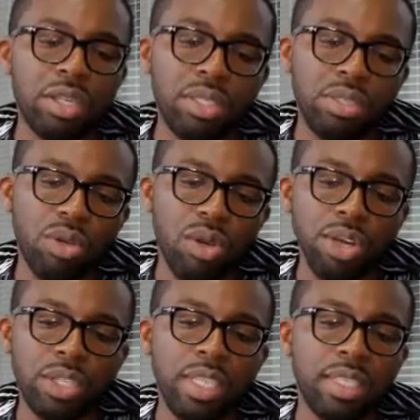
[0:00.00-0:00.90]

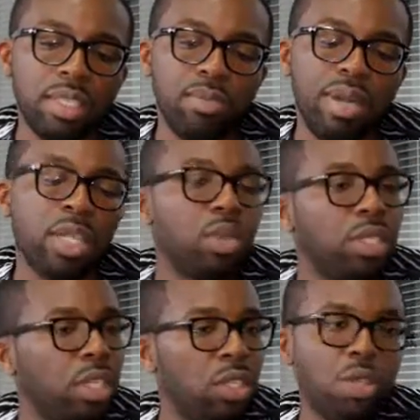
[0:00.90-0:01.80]
Oyo State is blessed with
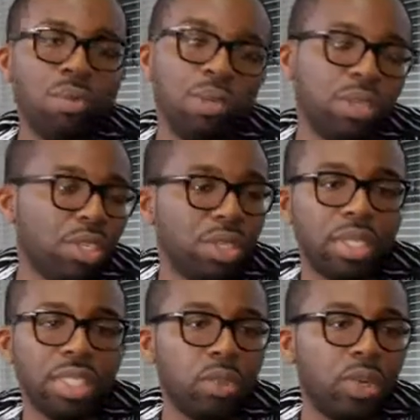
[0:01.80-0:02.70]
these human
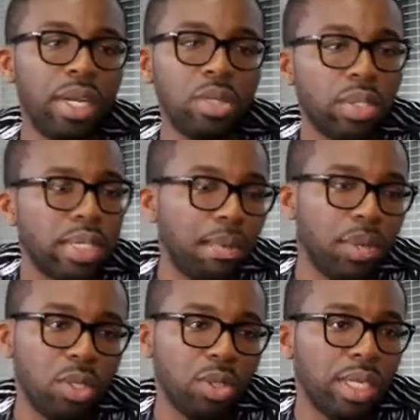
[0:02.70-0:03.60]
resources. We need to tap
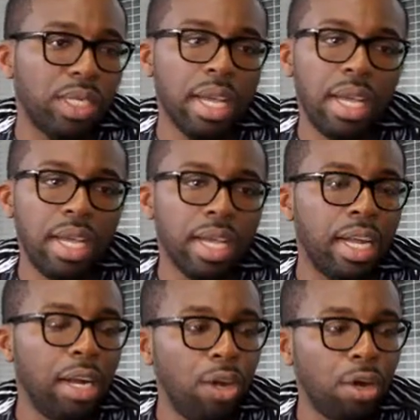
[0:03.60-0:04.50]
into it. A
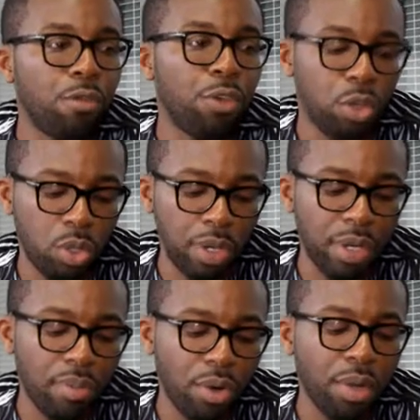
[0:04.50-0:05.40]
lot of youth
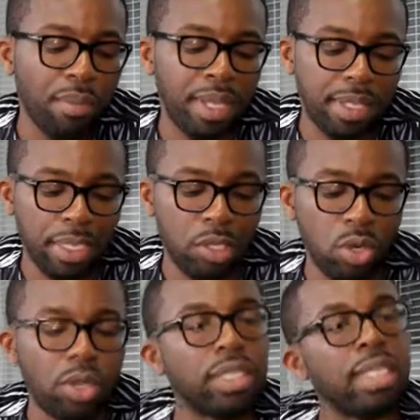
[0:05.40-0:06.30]
unemployment is
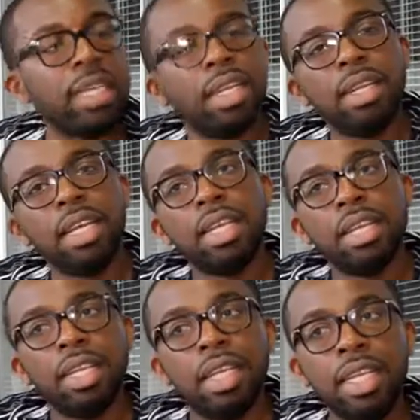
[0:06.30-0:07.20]
causing
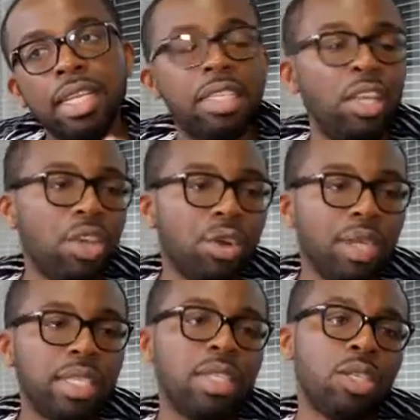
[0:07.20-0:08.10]

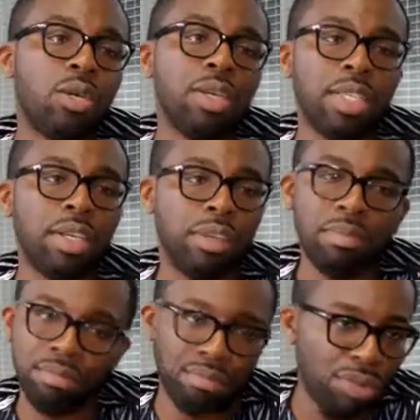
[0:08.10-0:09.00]
insecurity, is causing,
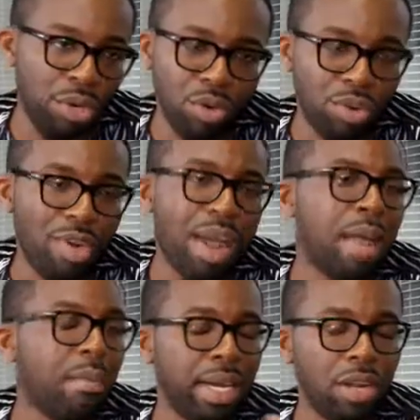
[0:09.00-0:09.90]
you know,
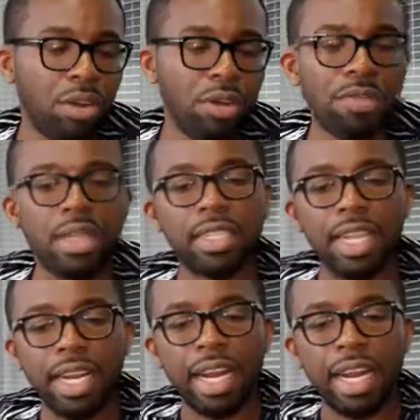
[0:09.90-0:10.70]
crime and a lot of things like that.